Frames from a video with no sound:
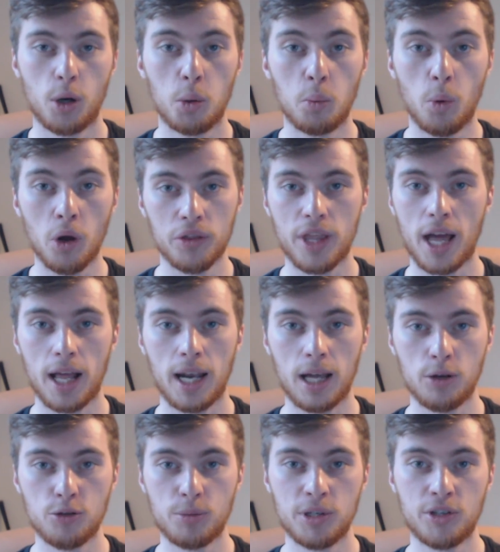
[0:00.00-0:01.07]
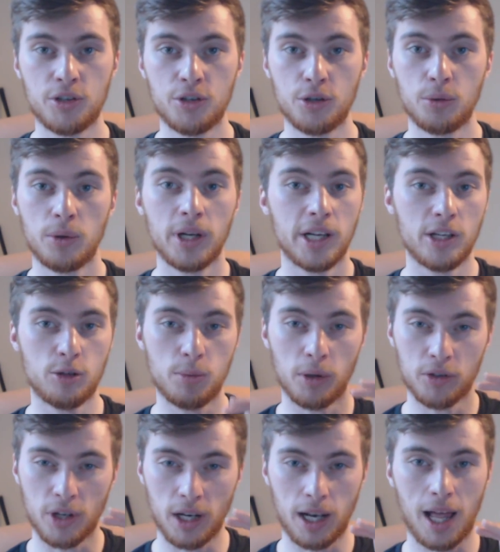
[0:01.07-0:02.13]
And what that allows me to do is to be
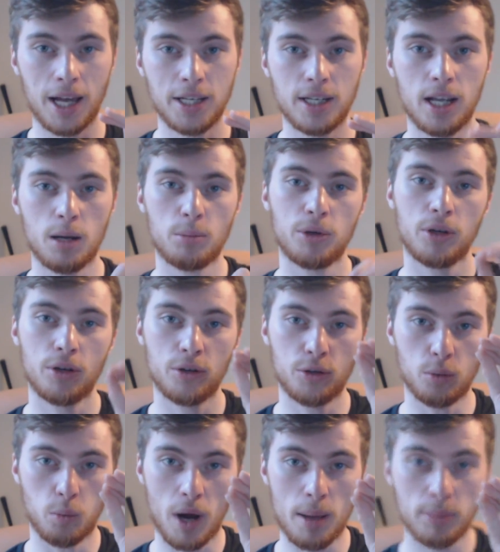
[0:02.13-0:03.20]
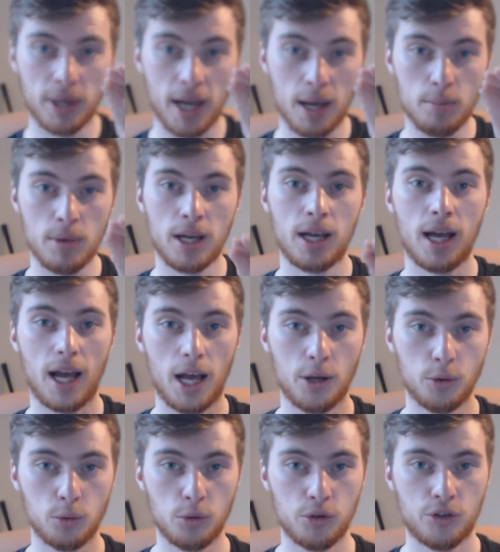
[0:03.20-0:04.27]
able to line up the webcam
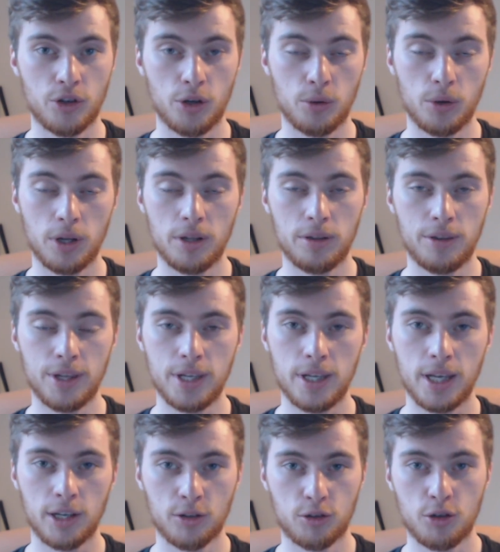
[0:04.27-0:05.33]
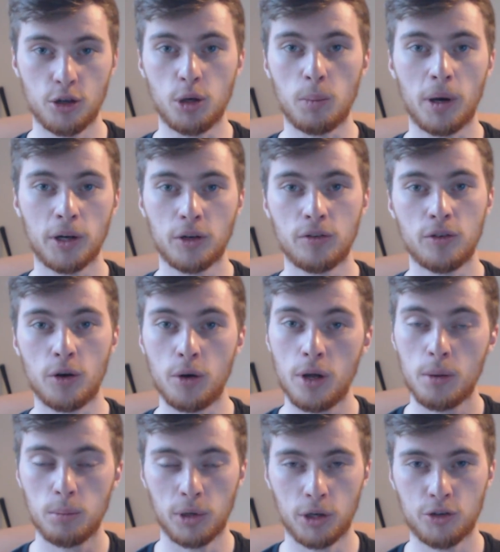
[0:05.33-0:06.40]
and also the external microphone.
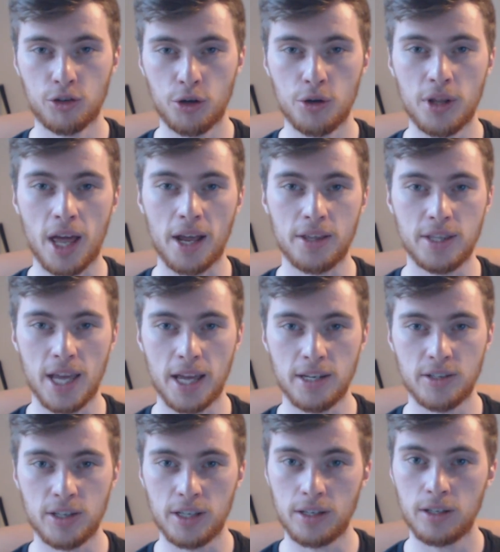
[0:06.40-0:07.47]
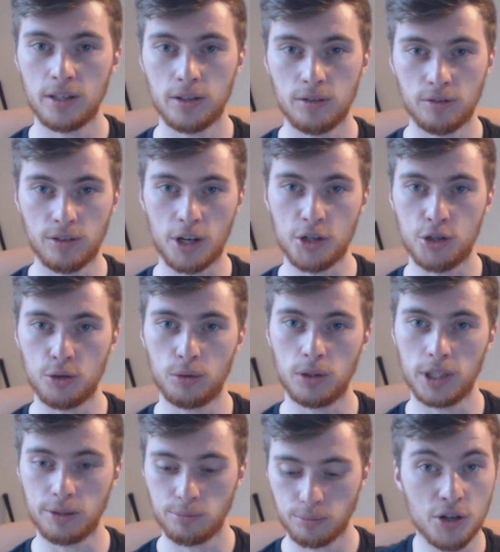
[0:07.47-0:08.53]
But I'll show you that in the editing very
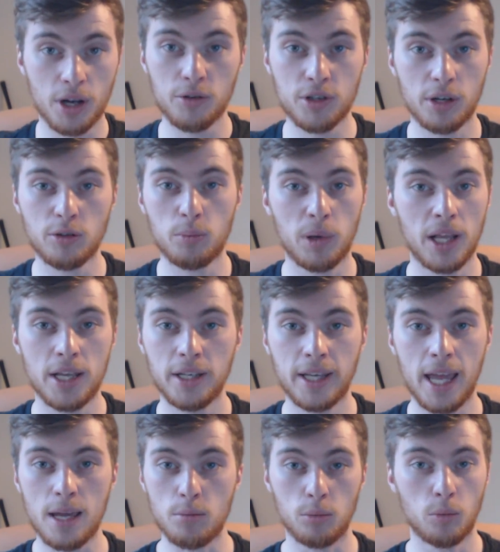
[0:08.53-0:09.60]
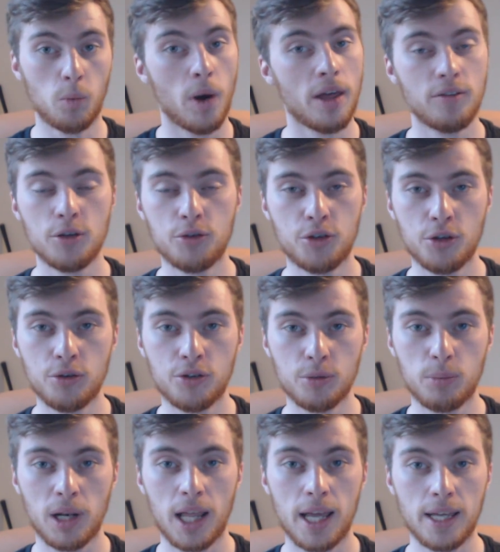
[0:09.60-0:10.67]
shortly. So now it's time to play a game. Whatever you choose
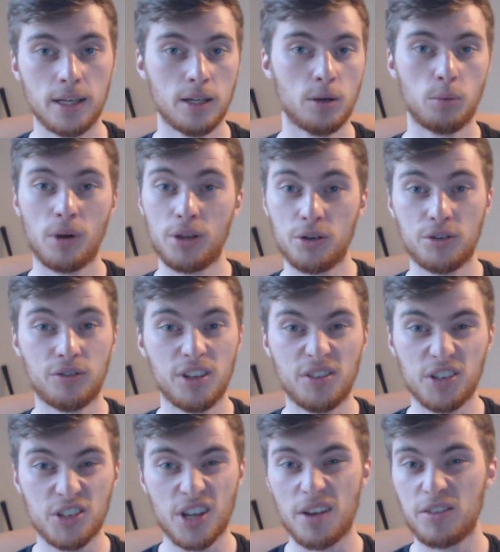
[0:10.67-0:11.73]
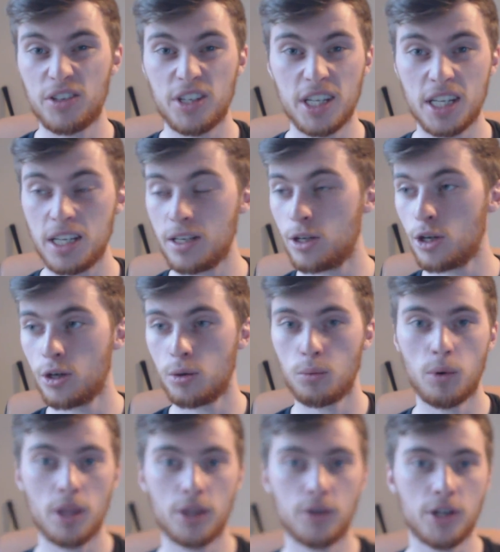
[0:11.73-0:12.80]
to play, whether it's FIFA 17,
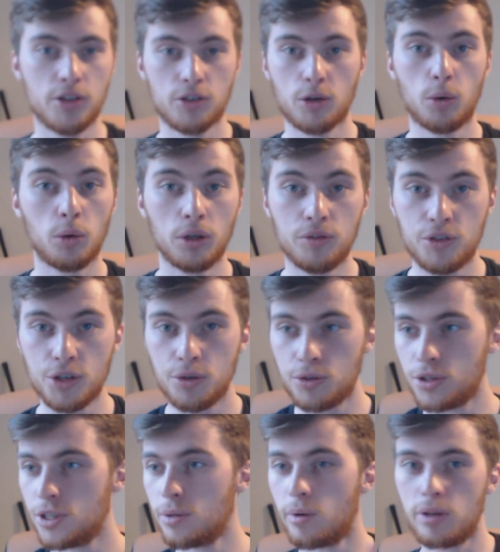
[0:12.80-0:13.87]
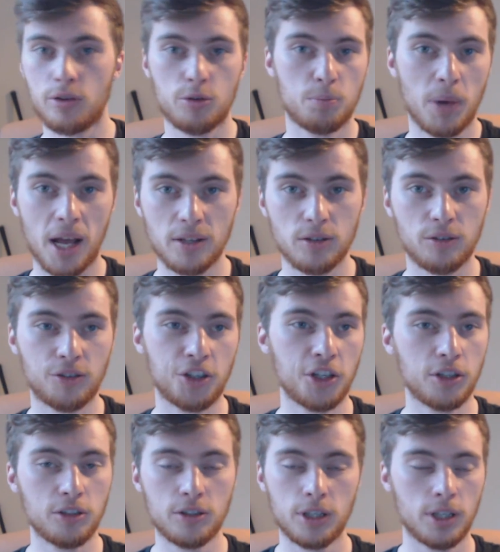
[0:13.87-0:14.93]
whether it's Call of Duty, whether it's
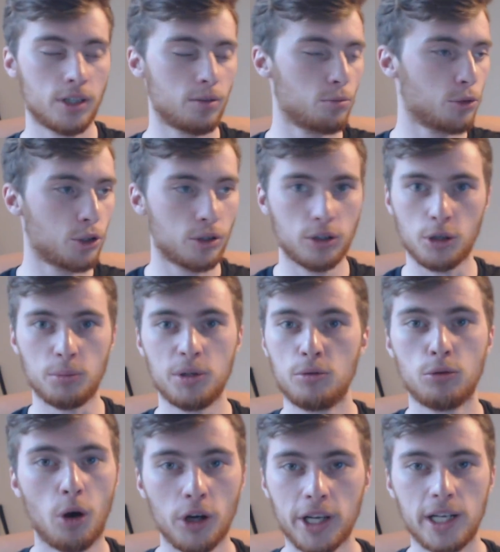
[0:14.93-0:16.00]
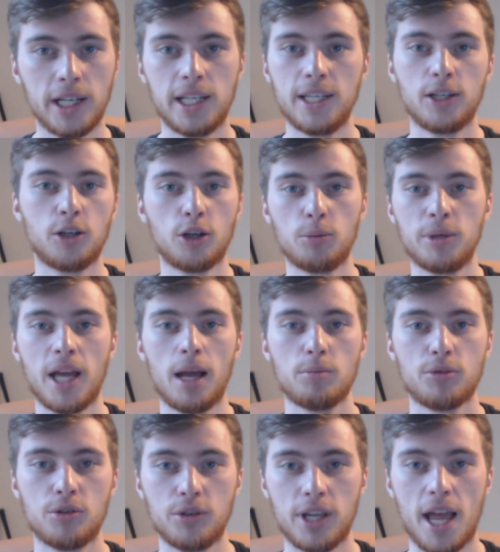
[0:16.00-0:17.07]
Battlefield, could be Rocket League, could be
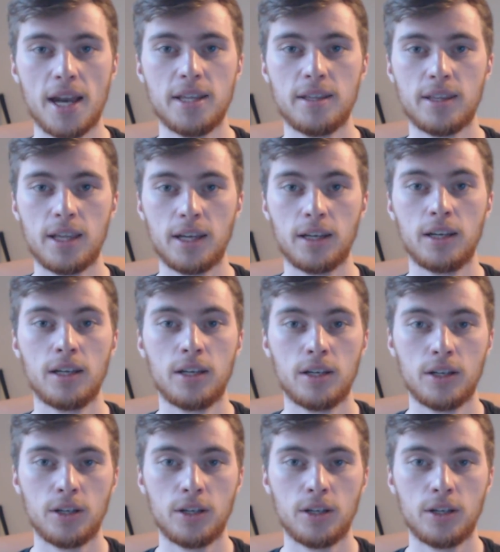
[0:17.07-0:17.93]
absolutely anything.